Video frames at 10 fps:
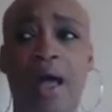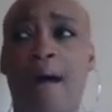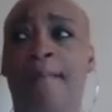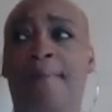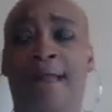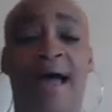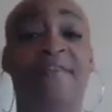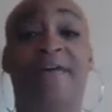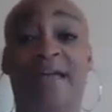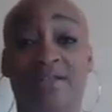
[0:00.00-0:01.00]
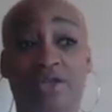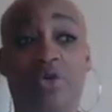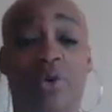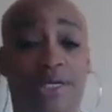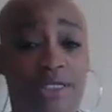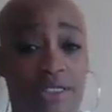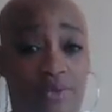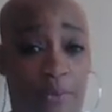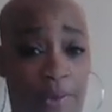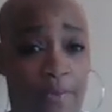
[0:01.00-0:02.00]
But I've answered questions for
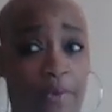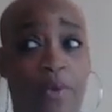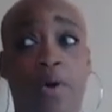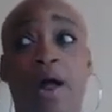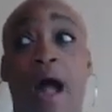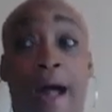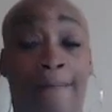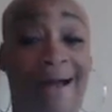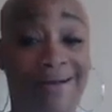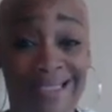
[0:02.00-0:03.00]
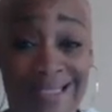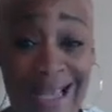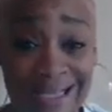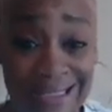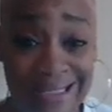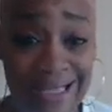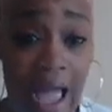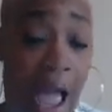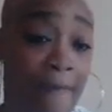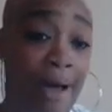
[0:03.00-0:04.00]
people about sex,
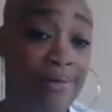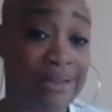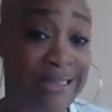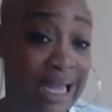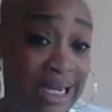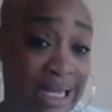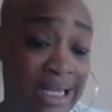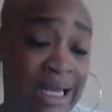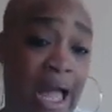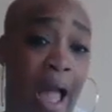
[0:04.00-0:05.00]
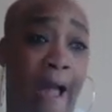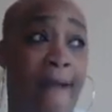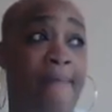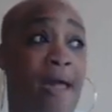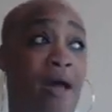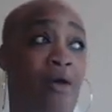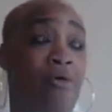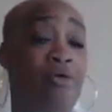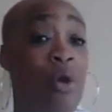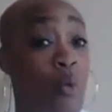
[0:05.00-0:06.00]
about dating,
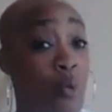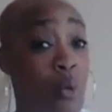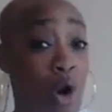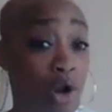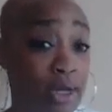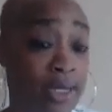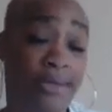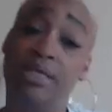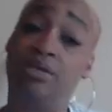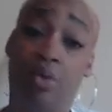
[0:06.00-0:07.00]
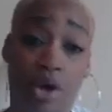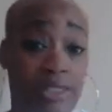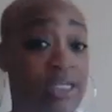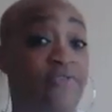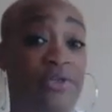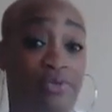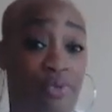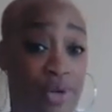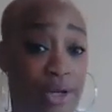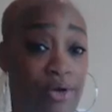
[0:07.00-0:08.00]
about work, because work stuff is
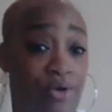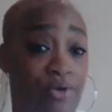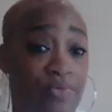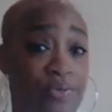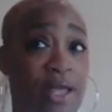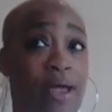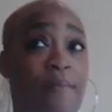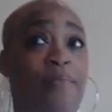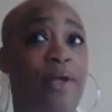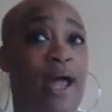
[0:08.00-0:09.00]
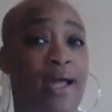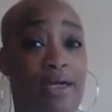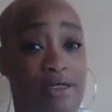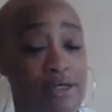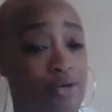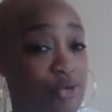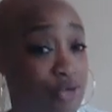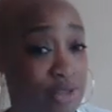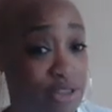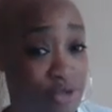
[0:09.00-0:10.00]
real. But I don't
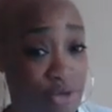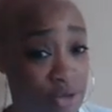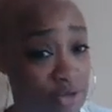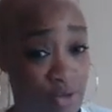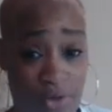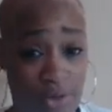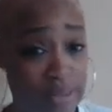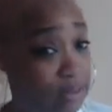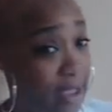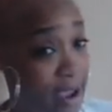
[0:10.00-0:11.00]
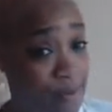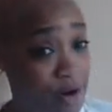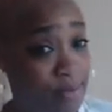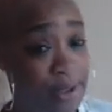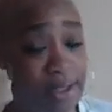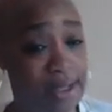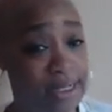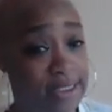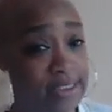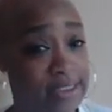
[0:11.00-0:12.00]
usually do those on camera
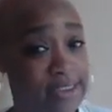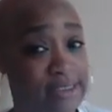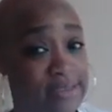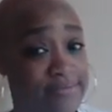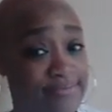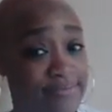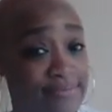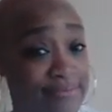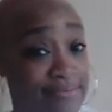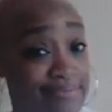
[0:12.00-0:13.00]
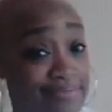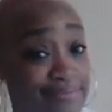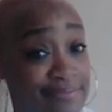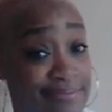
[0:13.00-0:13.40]
because but